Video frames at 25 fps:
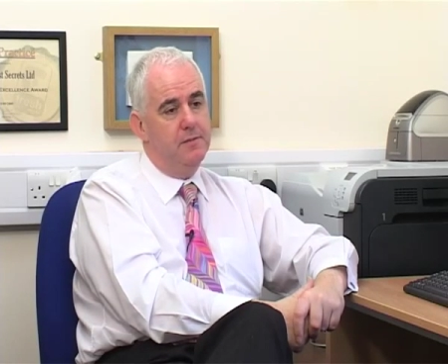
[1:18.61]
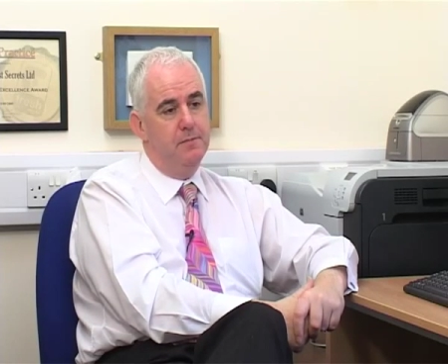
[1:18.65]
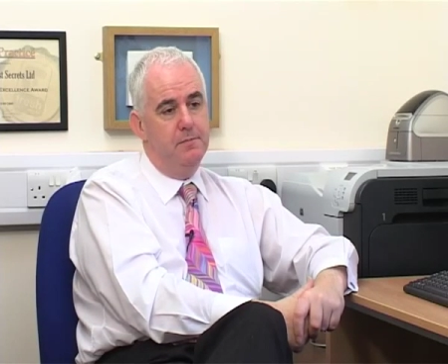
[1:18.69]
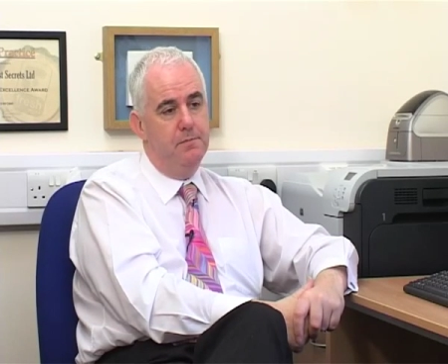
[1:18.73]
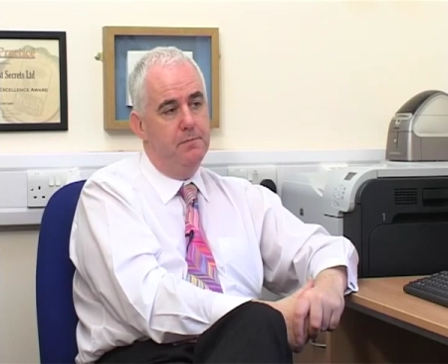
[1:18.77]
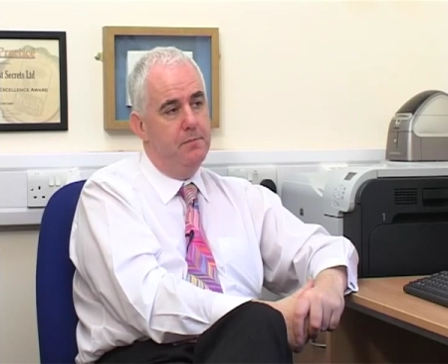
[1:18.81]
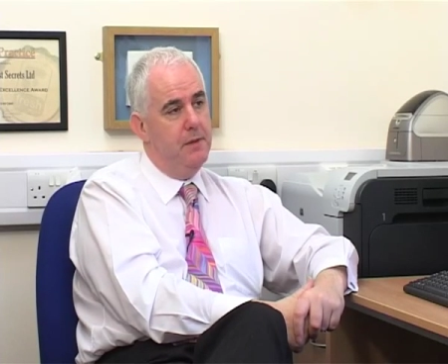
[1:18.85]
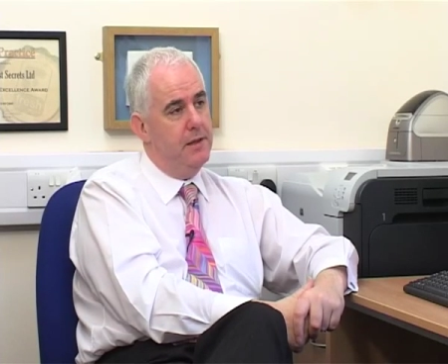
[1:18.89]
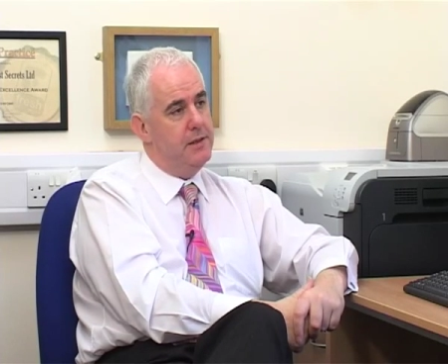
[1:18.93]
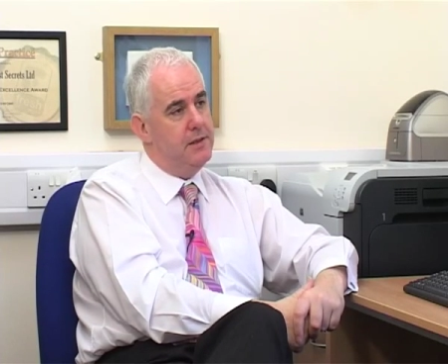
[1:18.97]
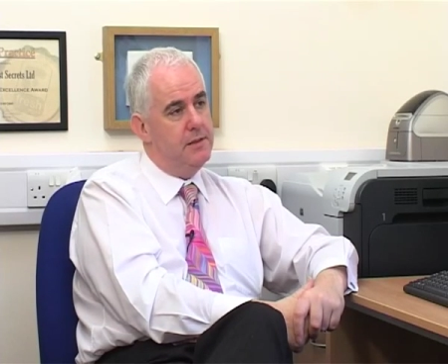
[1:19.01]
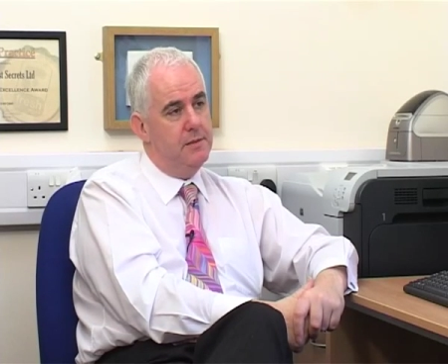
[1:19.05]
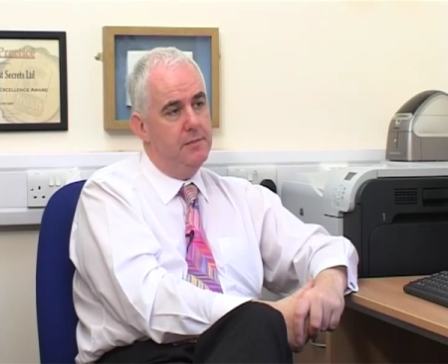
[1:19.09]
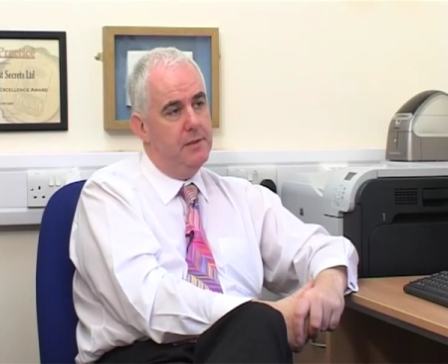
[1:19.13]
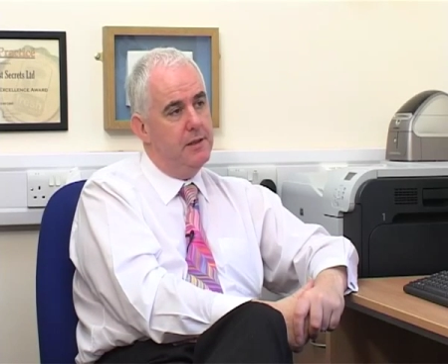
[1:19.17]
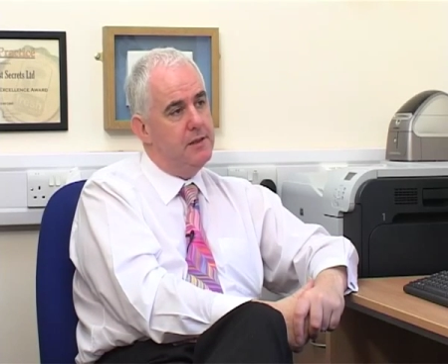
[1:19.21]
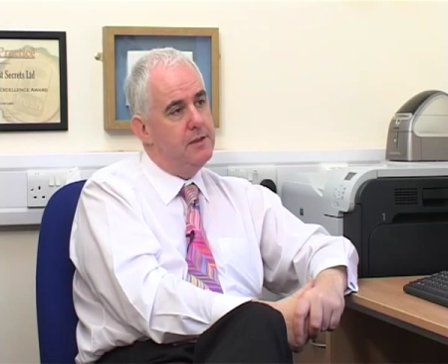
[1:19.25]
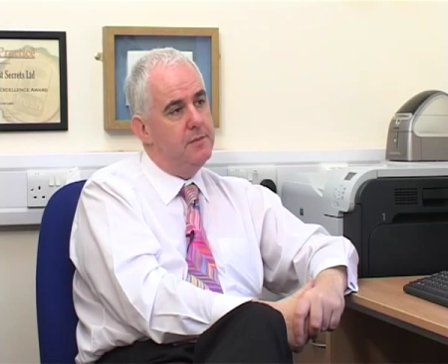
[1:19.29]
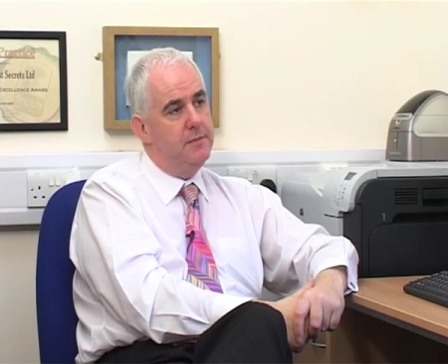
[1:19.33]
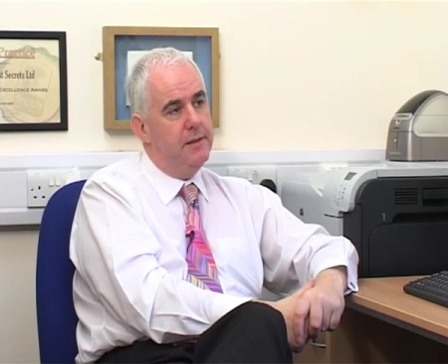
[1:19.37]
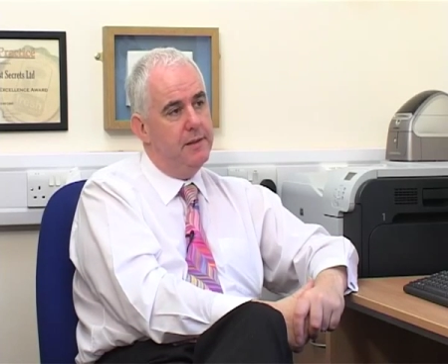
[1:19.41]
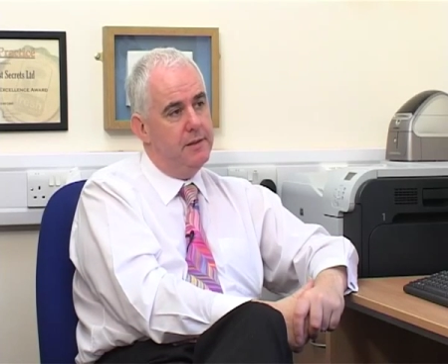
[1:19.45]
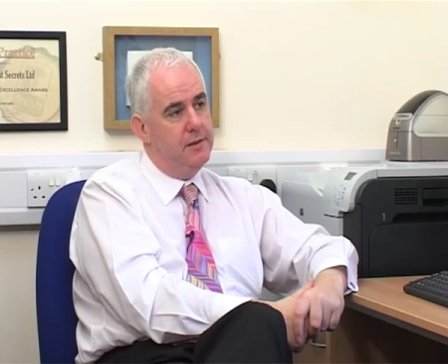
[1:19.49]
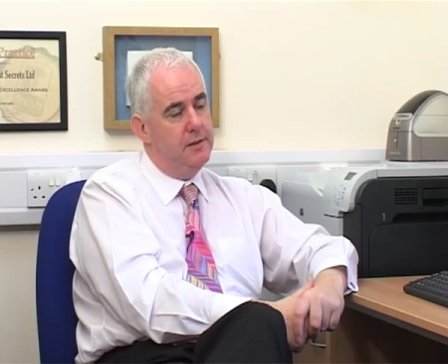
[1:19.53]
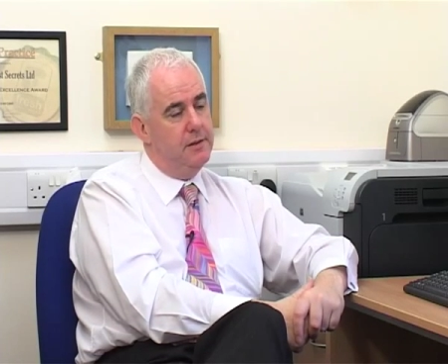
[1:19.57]

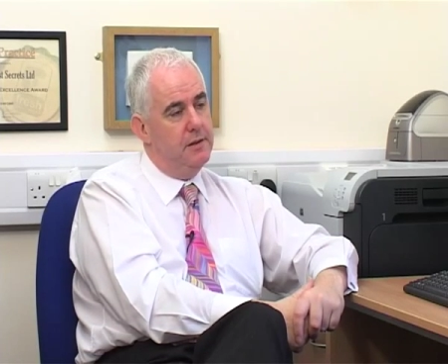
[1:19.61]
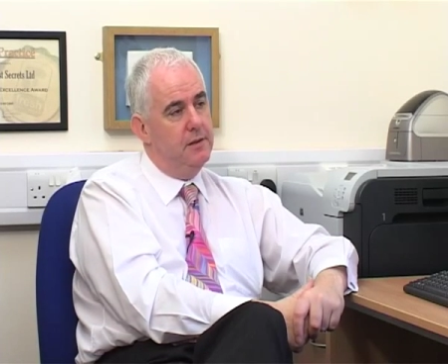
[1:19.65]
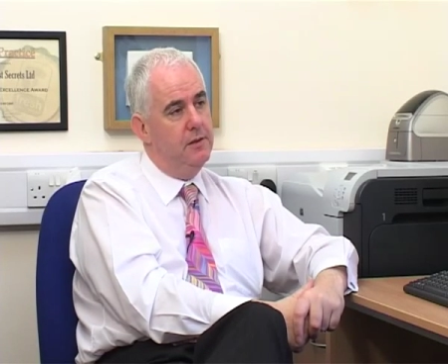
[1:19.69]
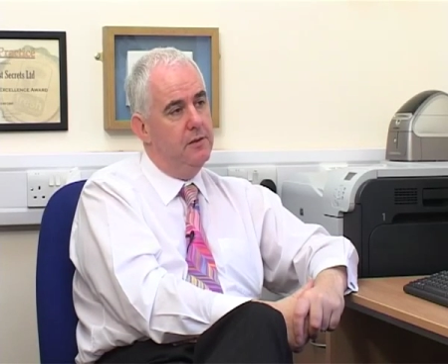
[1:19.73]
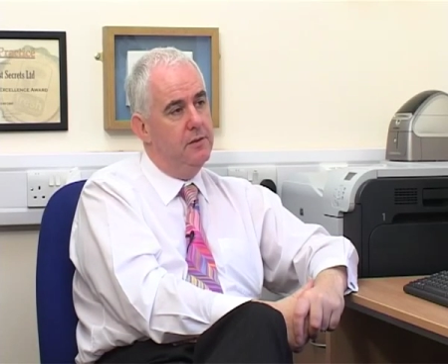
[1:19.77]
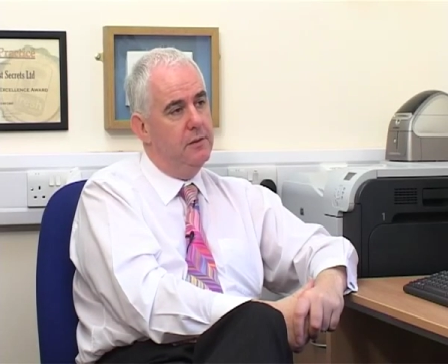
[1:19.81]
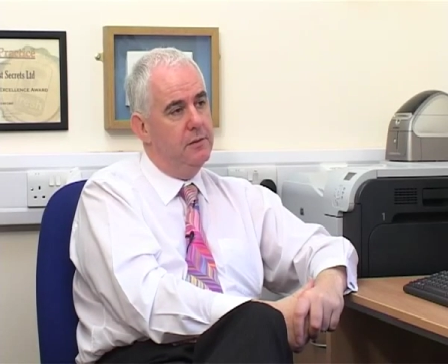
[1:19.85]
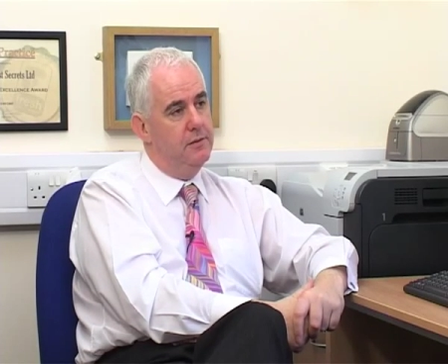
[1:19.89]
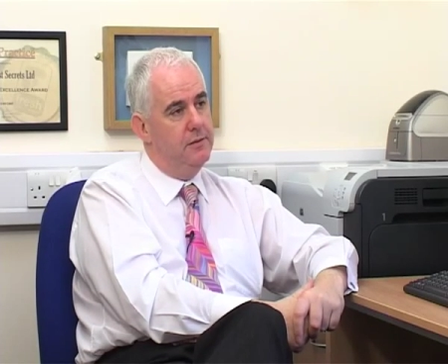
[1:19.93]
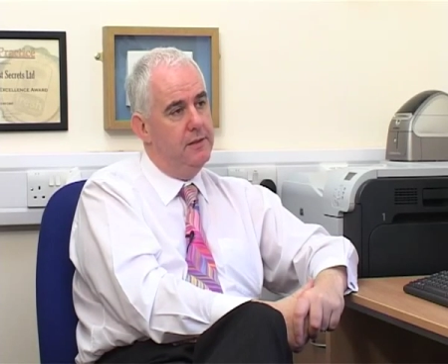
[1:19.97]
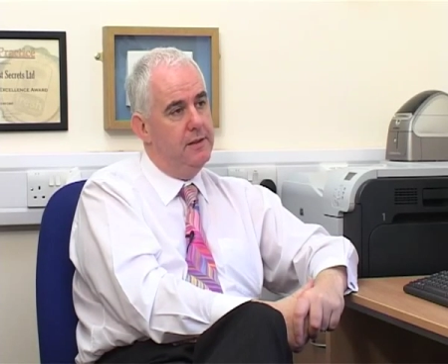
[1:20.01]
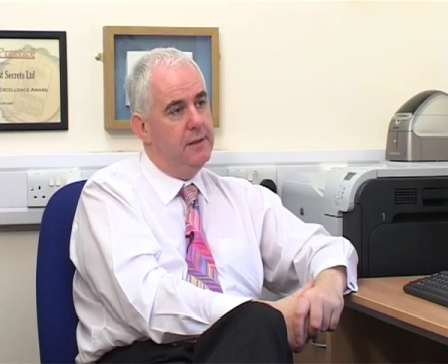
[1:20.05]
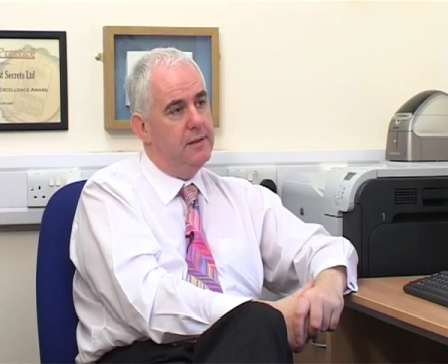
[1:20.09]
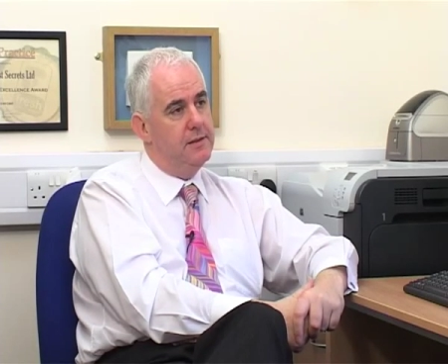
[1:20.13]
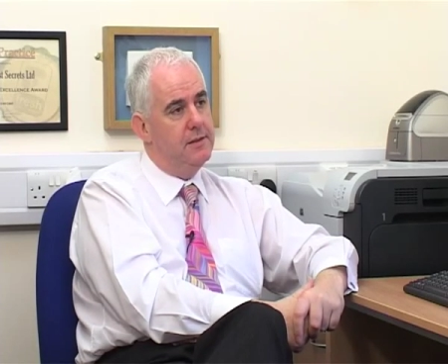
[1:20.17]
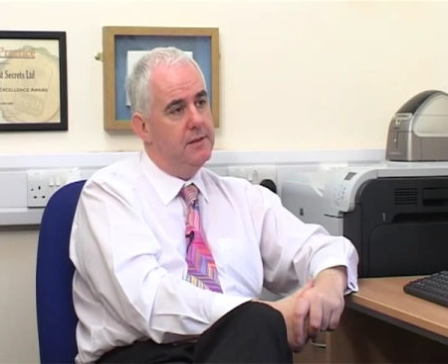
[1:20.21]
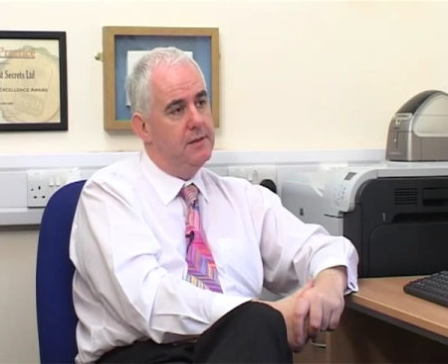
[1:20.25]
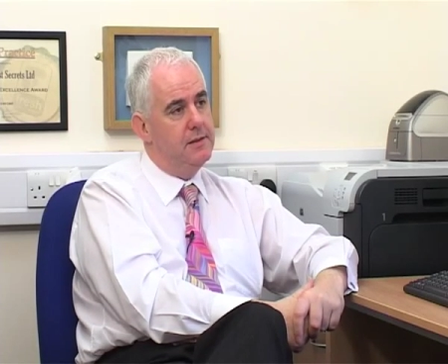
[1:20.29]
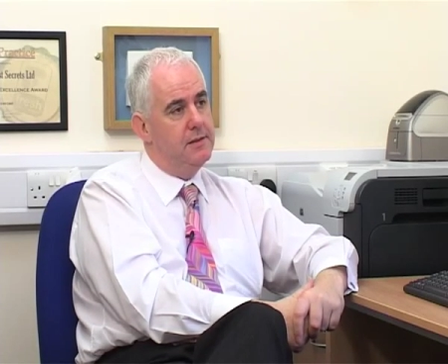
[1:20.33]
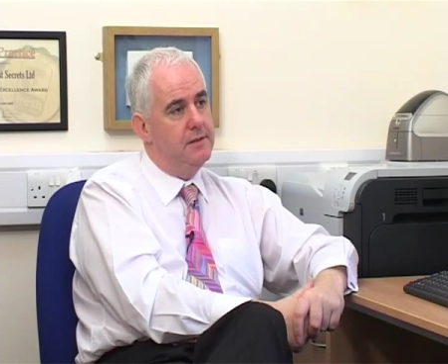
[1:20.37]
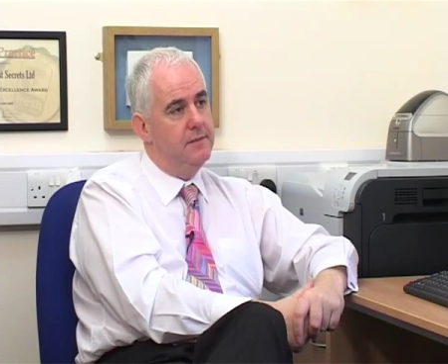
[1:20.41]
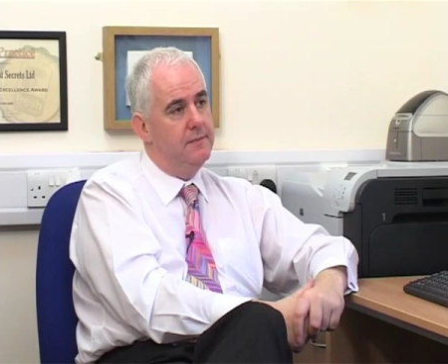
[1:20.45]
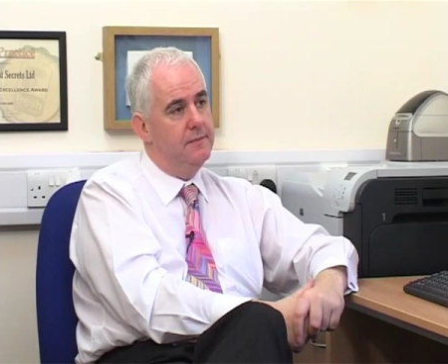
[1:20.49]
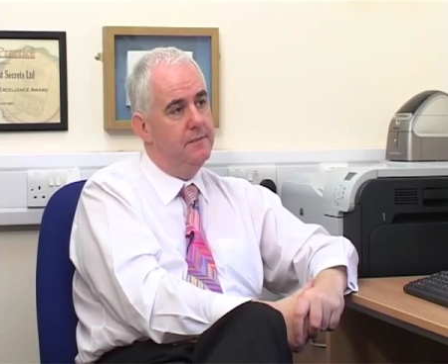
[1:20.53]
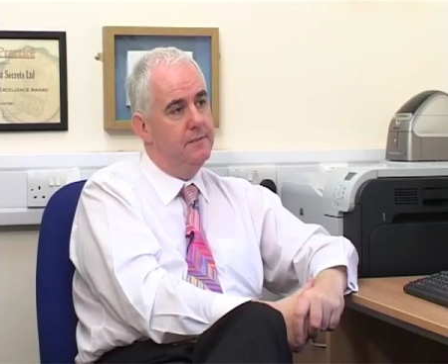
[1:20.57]
much better cure
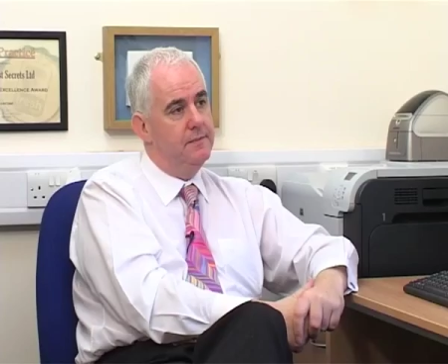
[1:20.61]
rates.